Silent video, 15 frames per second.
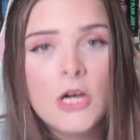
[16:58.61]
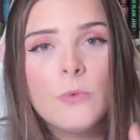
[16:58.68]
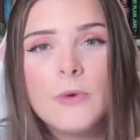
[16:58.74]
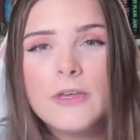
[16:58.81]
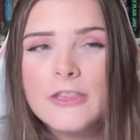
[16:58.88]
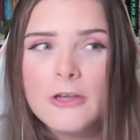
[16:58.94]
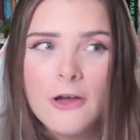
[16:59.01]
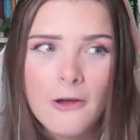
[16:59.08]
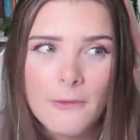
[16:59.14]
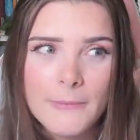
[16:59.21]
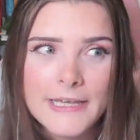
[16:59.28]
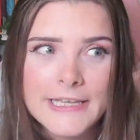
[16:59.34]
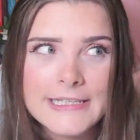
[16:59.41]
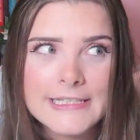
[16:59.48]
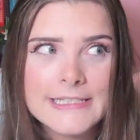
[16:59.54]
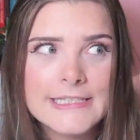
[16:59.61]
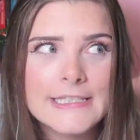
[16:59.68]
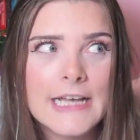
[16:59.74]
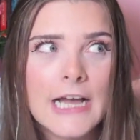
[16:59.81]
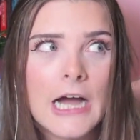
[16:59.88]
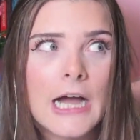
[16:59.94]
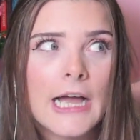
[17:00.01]
With comments,
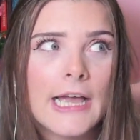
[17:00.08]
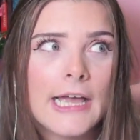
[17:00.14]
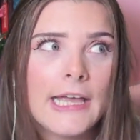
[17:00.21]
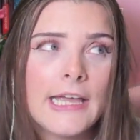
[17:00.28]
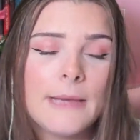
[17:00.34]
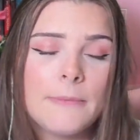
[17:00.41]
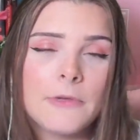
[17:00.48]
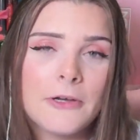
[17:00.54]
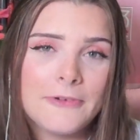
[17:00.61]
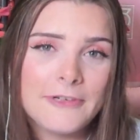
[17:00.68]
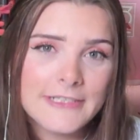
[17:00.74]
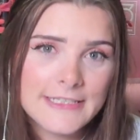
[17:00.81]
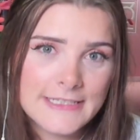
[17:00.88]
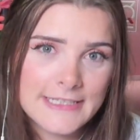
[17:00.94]
I am going to